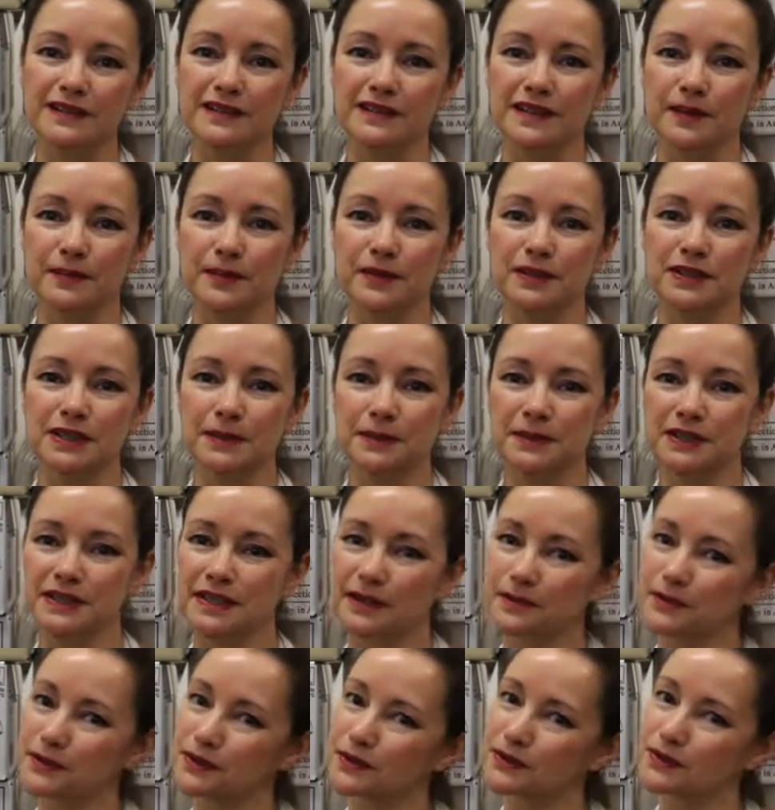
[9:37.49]

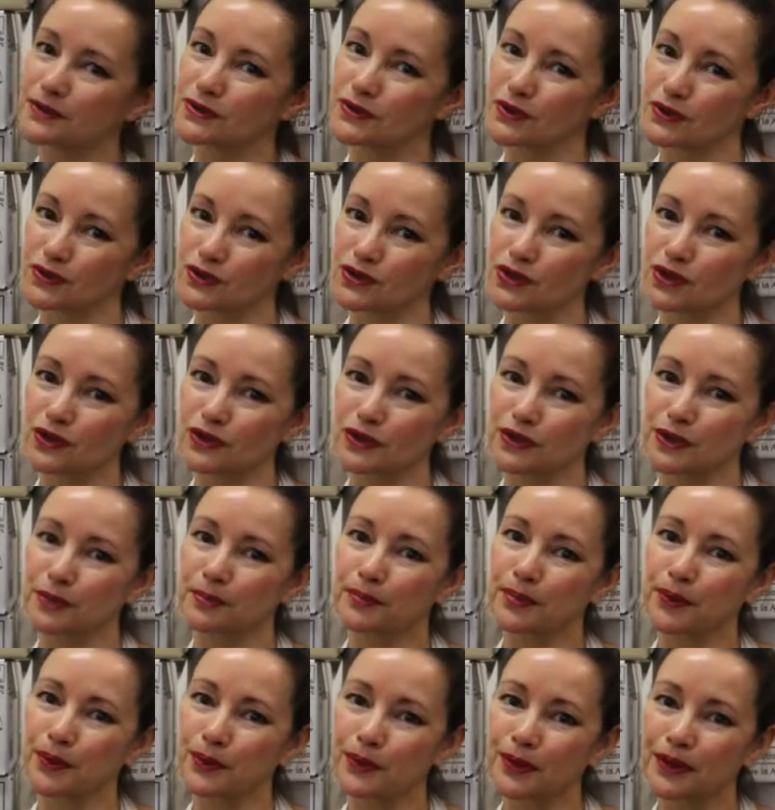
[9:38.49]

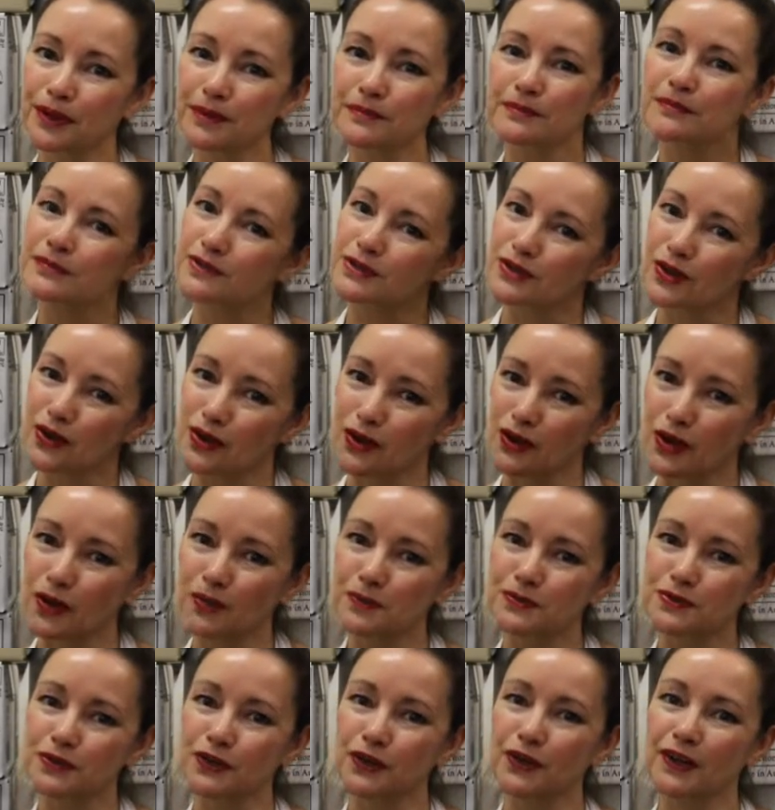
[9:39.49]

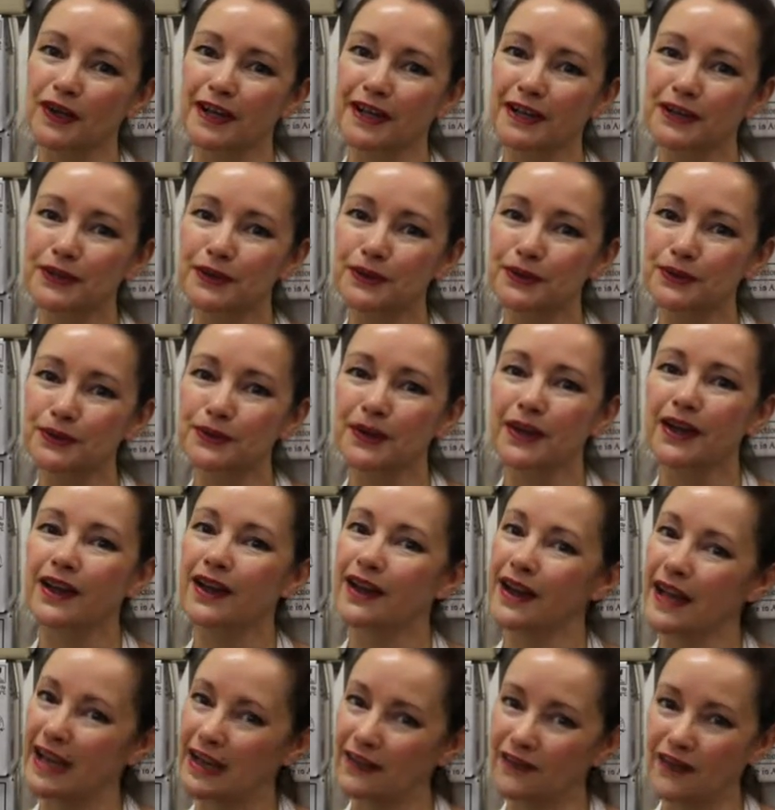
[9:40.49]
www.chocolateemporium.com.au.
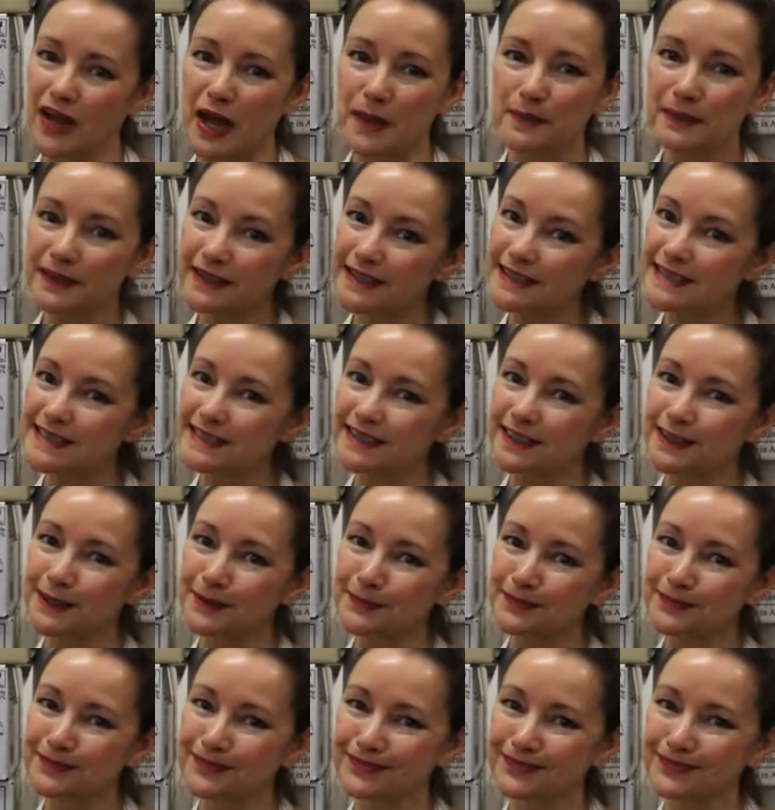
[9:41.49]
Have a happy Easter!